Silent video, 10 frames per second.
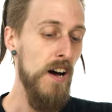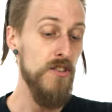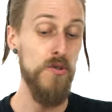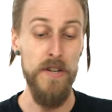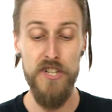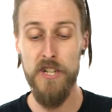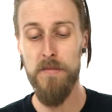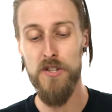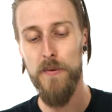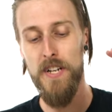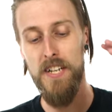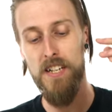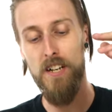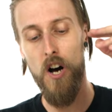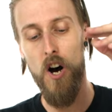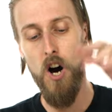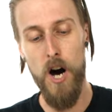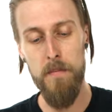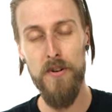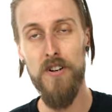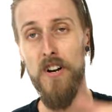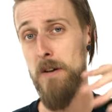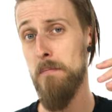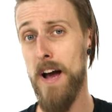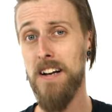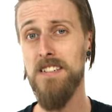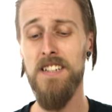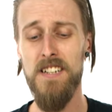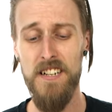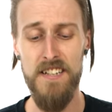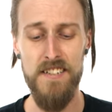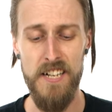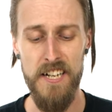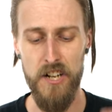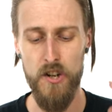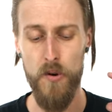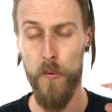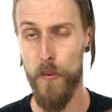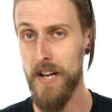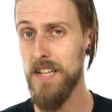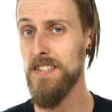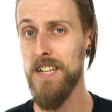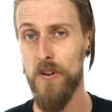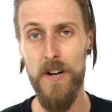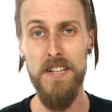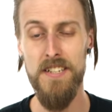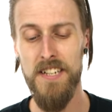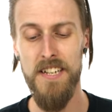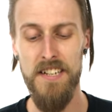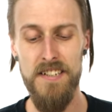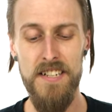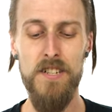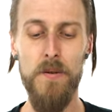Switching between hopper and magazine is like crazy, crazy easy.